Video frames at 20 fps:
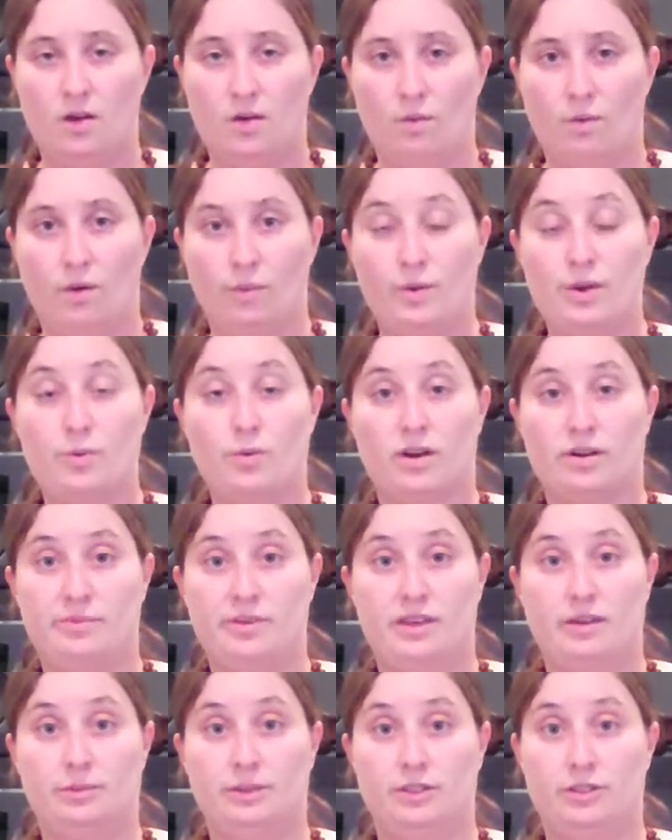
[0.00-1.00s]
what we want to
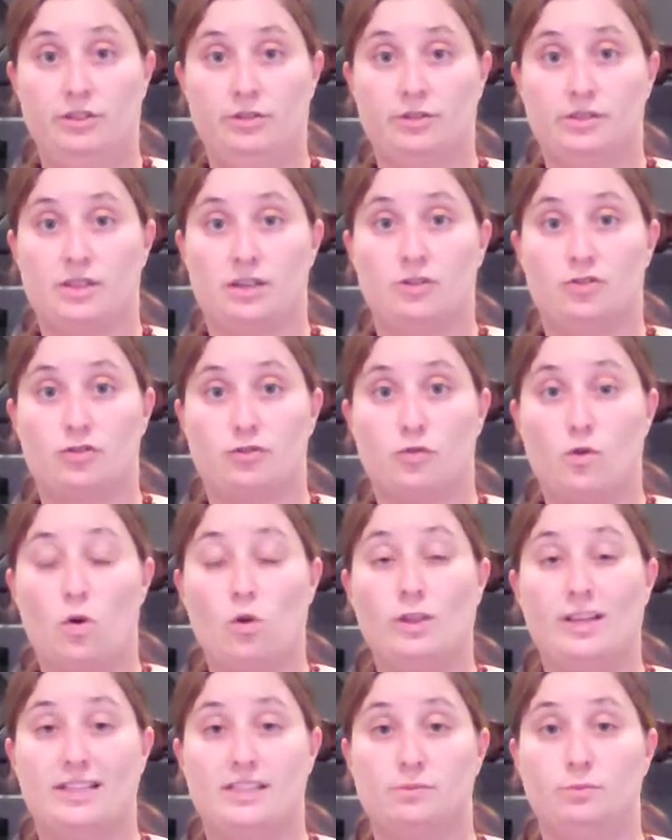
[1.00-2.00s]
be able to do is
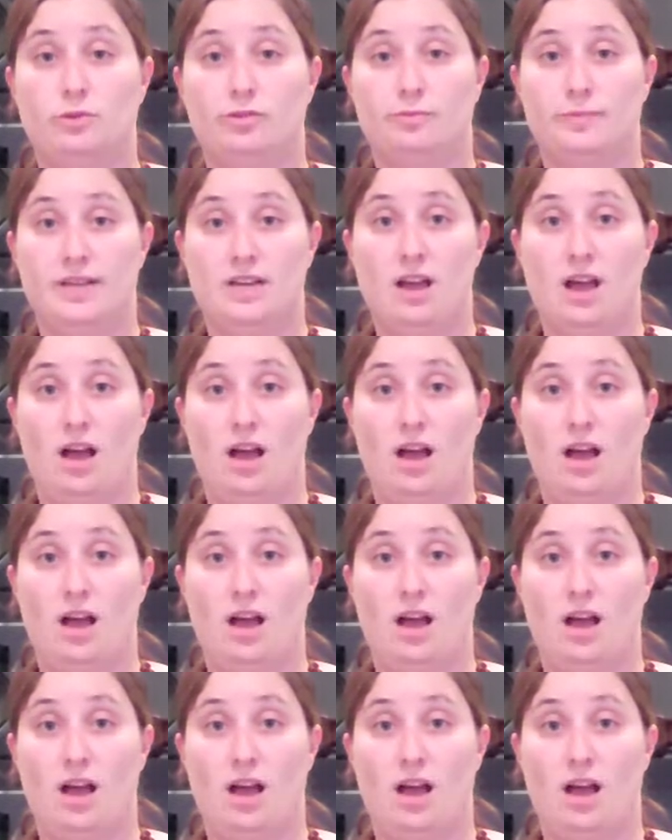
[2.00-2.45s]
control its movement